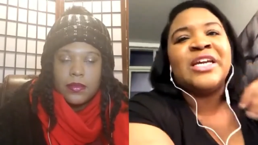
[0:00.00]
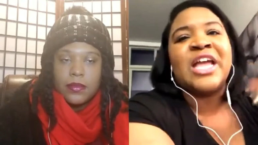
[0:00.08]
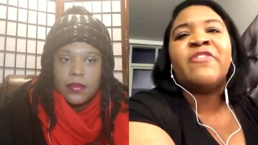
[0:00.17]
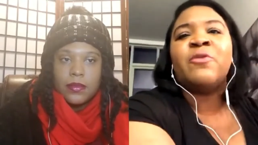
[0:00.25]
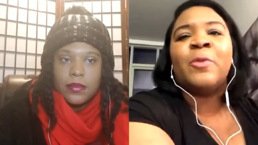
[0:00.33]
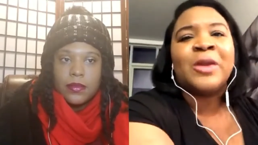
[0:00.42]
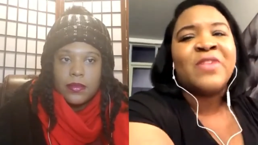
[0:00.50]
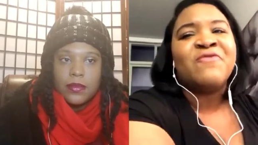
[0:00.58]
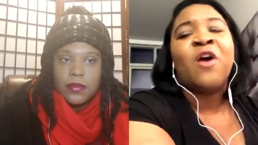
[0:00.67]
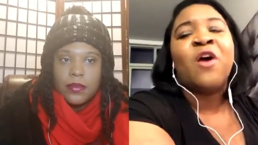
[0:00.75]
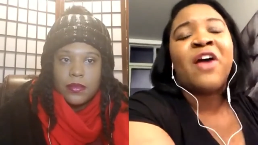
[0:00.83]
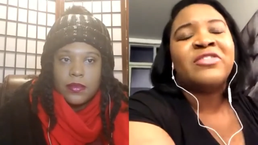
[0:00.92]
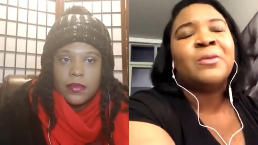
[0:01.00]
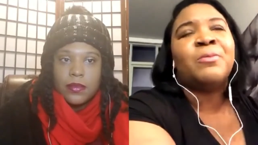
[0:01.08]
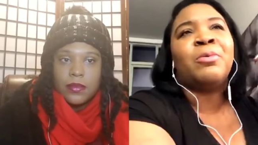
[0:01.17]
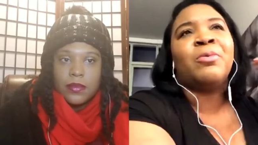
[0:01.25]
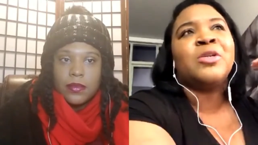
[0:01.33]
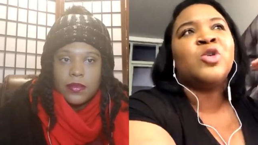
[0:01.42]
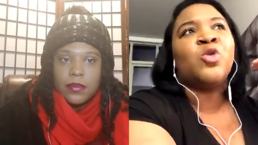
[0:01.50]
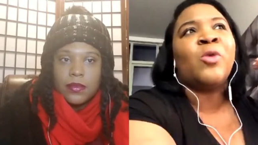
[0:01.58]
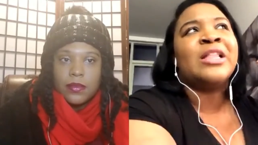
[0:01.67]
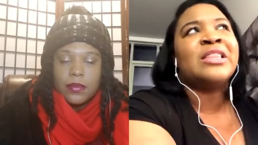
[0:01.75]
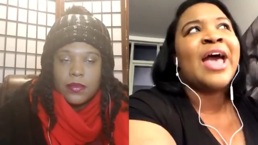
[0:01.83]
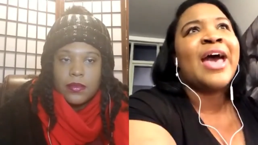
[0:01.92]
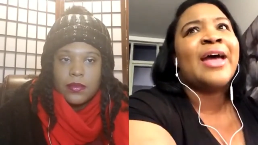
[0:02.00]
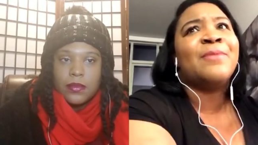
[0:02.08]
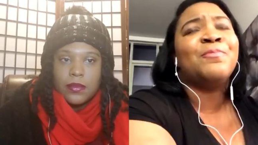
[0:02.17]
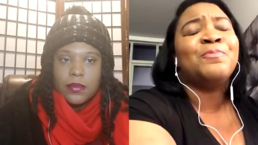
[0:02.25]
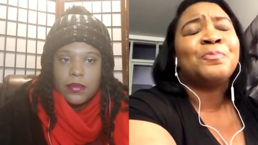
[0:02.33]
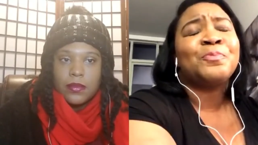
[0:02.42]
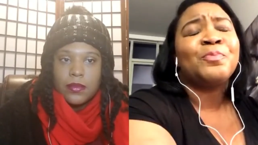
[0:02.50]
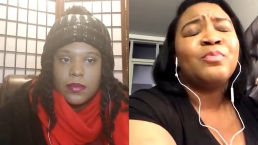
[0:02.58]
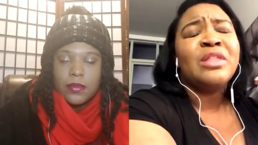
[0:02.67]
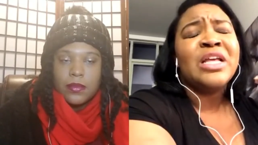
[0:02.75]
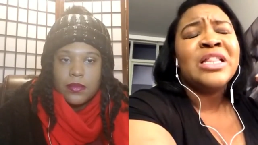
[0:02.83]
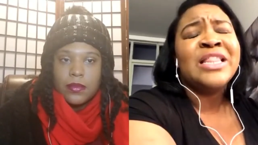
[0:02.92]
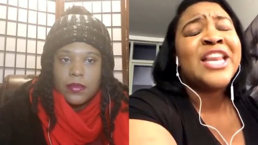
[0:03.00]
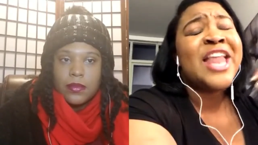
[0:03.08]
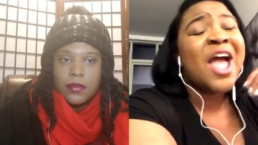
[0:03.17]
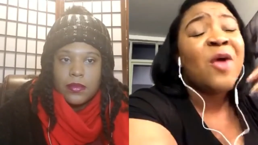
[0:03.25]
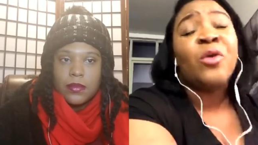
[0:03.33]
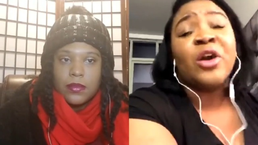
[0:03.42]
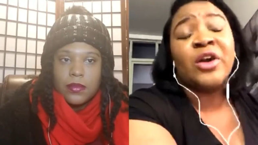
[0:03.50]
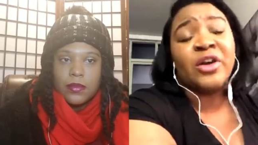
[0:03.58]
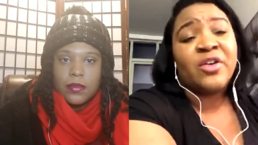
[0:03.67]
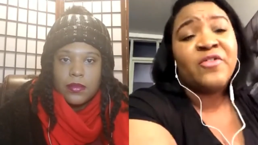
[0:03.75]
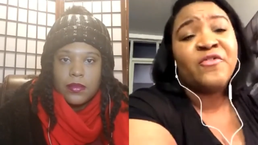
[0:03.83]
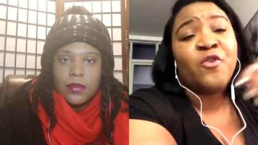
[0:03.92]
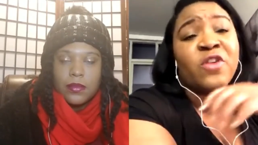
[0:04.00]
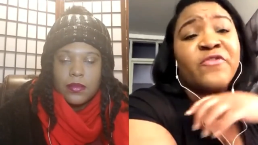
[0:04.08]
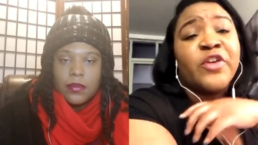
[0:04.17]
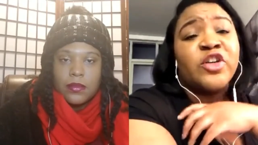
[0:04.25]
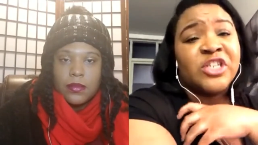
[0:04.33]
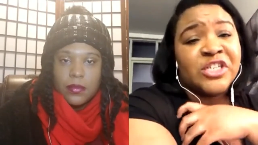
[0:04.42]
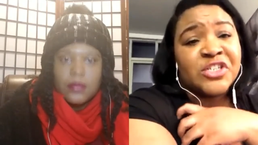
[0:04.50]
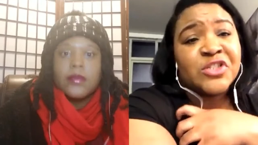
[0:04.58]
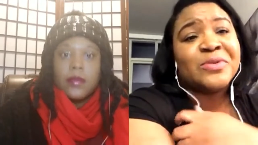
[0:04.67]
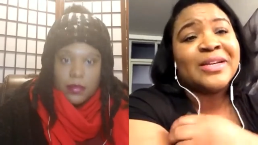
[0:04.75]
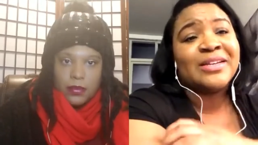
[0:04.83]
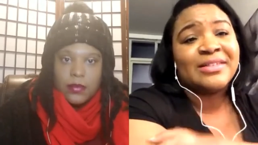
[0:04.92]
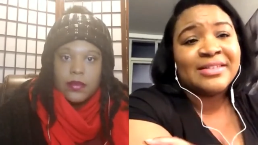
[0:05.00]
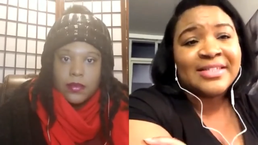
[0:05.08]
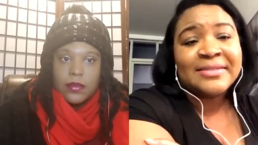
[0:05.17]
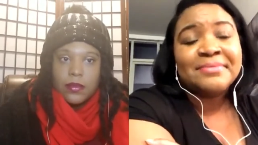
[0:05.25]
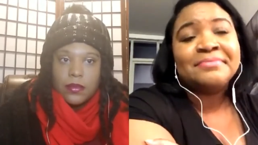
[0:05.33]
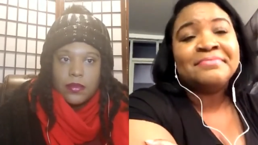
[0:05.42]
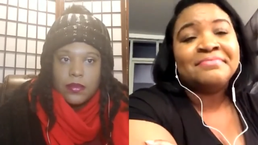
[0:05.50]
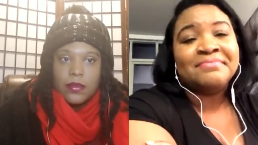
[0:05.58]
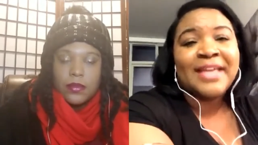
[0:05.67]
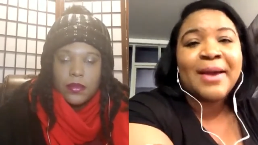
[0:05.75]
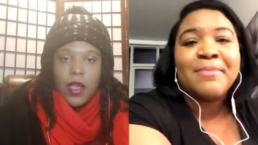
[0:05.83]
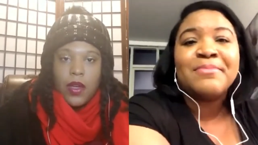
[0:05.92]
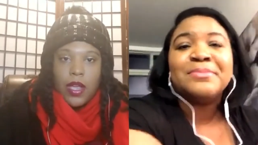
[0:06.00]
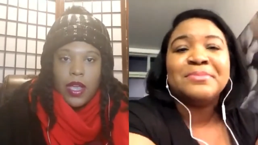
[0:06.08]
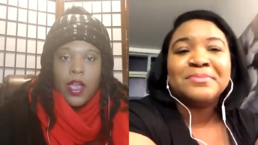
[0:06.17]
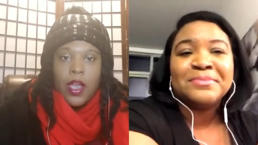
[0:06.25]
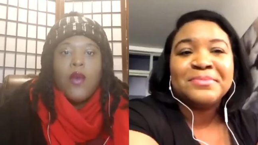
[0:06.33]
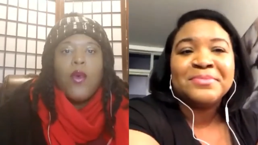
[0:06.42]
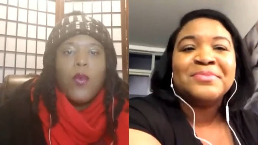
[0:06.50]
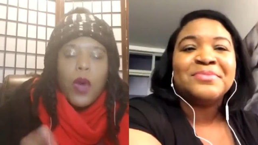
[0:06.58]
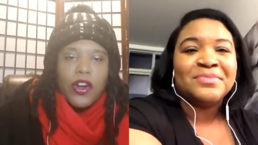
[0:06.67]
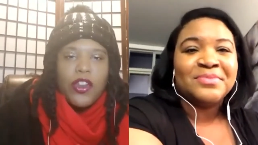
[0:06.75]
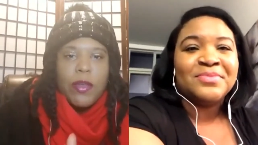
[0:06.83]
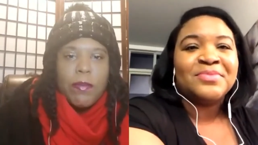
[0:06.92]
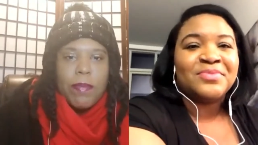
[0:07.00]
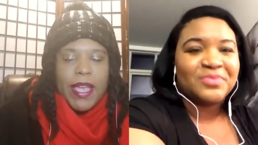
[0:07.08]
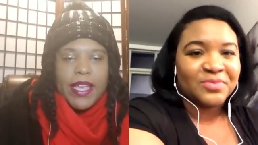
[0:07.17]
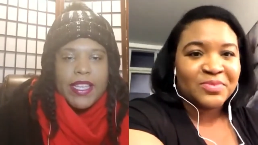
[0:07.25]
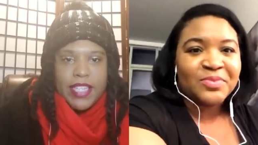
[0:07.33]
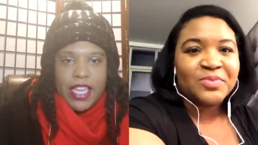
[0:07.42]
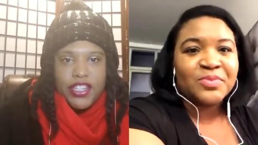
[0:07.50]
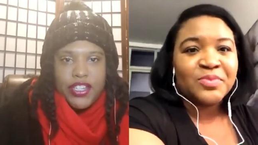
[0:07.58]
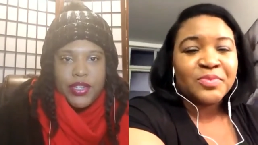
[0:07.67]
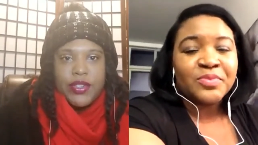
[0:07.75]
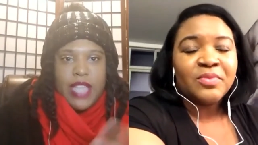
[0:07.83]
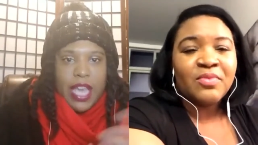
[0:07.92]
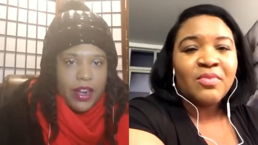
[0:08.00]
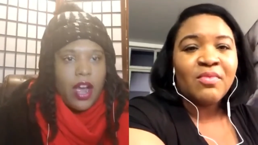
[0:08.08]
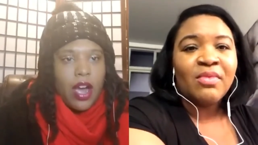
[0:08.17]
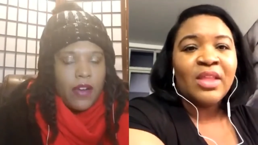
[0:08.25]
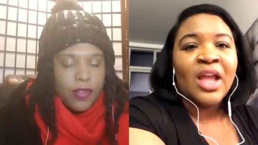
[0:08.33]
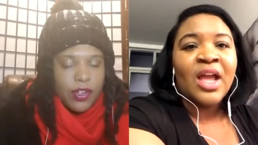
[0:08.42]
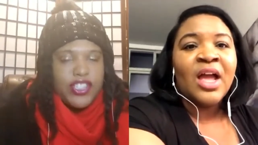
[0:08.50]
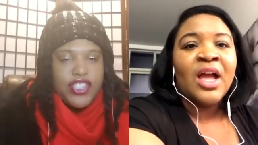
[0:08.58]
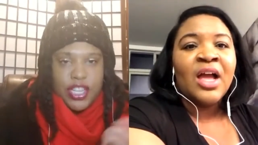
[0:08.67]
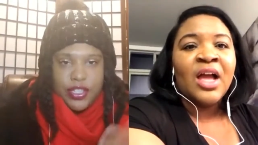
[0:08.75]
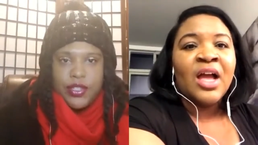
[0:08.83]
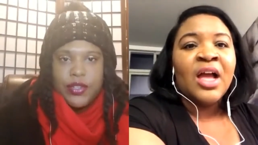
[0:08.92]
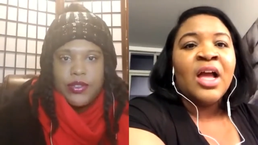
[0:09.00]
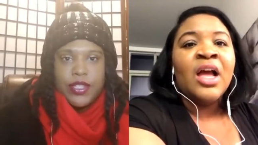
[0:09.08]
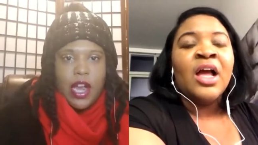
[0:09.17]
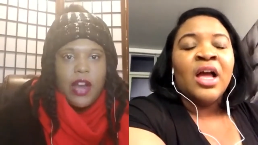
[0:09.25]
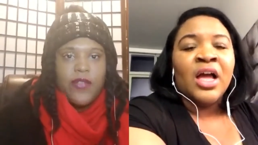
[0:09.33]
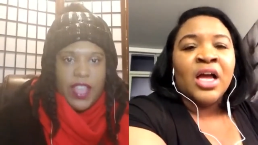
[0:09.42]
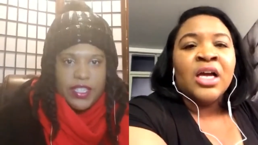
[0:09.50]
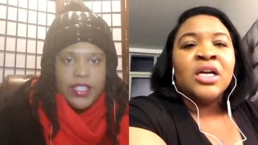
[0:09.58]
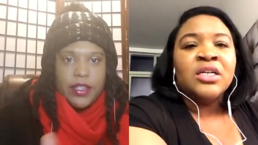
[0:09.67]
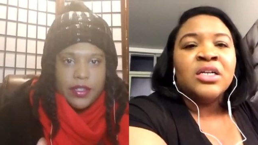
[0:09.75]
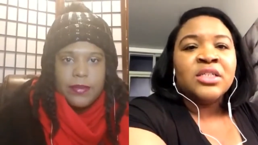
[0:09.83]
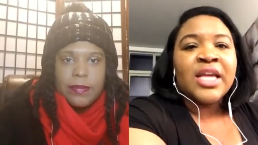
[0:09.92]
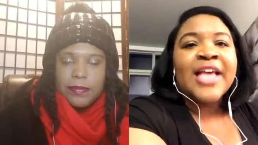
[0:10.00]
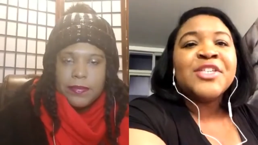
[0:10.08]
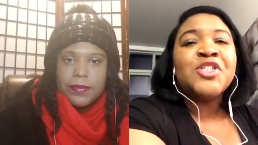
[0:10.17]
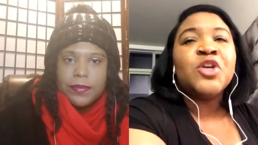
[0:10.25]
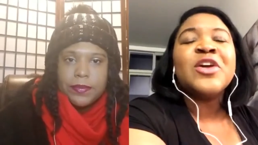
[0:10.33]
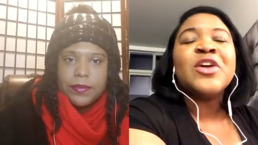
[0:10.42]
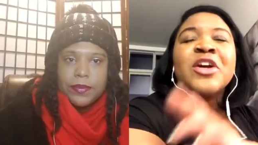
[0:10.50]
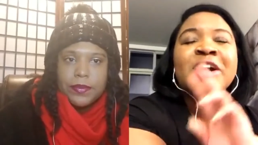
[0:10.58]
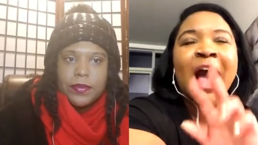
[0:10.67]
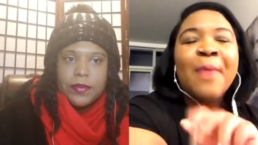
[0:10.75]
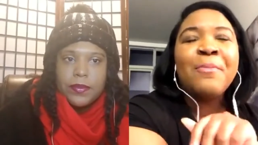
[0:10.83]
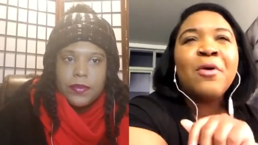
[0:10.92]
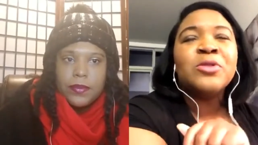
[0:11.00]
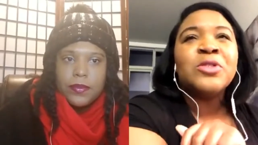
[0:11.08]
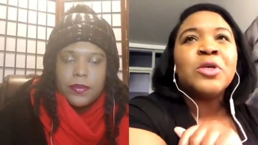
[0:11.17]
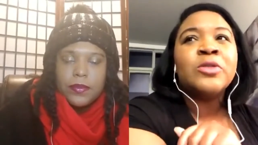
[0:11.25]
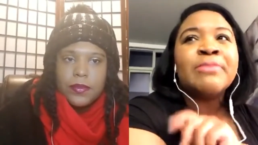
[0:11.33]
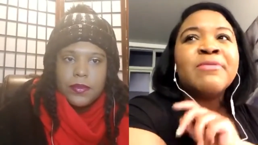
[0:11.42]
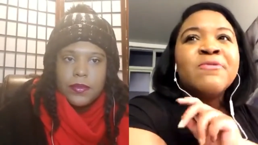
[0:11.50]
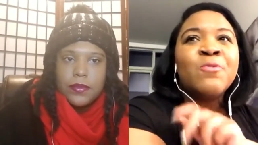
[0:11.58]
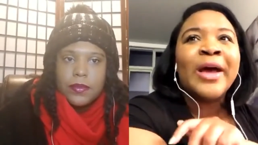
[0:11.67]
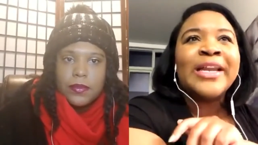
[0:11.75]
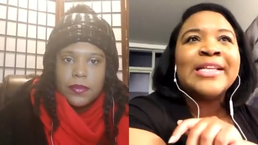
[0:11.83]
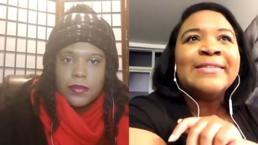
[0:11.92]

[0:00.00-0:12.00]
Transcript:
Speaker 1: get everyone involved to, to create that that network for first gen students. Yep.
Speaker 2: Okay. Well, what are the biggest issues that uh, first gen students are facing?
Speaker 1: So there are a couple. So number one